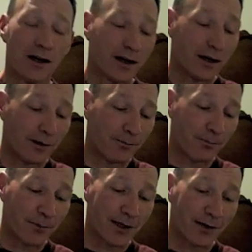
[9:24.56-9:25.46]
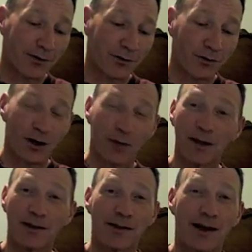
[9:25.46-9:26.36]
Um, because there's
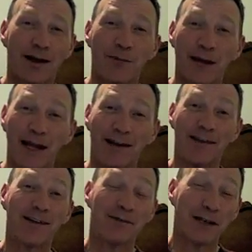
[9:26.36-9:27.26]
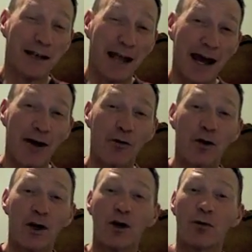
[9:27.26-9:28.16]
coming a time, and it's even now,
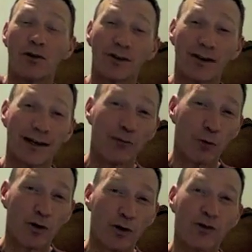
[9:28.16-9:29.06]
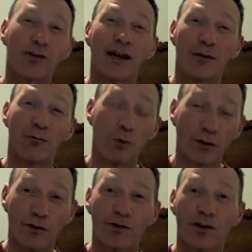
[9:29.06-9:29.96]
where it's going to get worse and
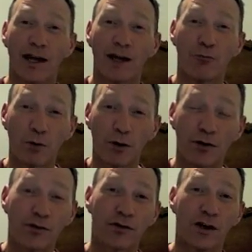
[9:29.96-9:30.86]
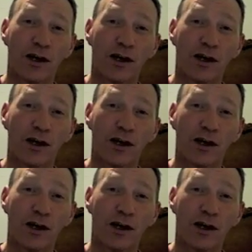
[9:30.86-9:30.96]
worse and worse.